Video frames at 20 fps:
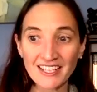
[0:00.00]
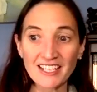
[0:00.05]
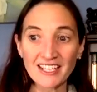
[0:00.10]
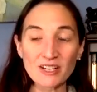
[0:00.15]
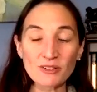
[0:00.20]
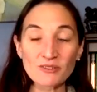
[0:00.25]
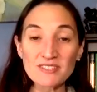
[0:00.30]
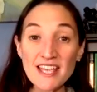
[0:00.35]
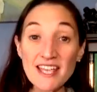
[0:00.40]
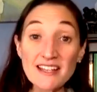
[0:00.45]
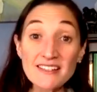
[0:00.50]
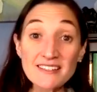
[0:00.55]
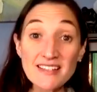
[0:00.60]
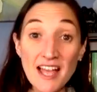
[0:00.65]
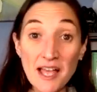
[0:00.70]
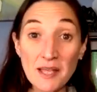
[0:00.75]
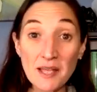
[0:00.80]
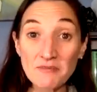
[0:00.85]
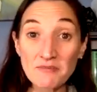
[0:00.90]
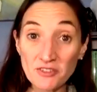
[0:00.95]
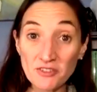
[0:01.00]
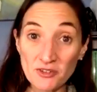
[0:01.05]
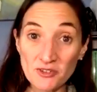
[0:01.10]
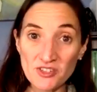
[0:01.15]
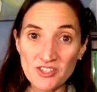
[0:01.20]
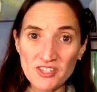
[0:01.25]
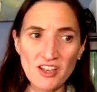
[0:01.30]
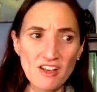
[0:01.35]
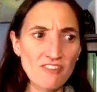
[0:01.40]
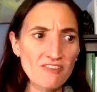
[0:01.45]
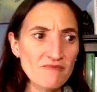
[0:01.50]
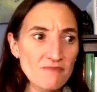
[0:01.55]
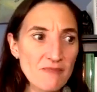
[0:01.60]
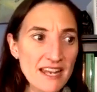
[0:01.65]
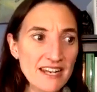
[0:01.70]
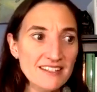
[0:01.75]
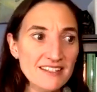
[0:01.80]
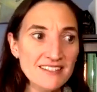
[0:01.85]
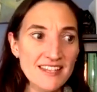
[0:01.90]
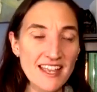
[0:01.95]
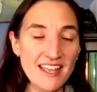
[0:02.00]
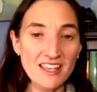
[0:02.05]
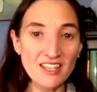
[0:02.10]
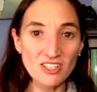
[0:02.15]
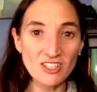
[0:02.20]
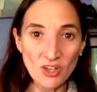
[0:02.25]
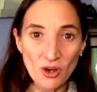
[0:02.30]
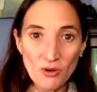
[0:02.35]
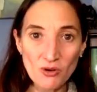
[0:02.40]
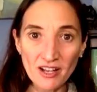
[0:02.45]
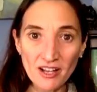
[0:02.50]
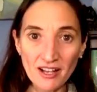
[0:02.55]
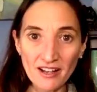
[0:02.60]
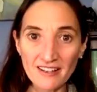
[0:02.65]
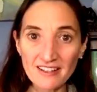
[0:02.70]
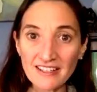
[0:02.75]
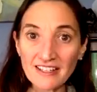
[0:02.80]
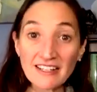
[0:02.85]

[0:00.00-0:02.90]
You know, take time for yourself, meditate, yoga,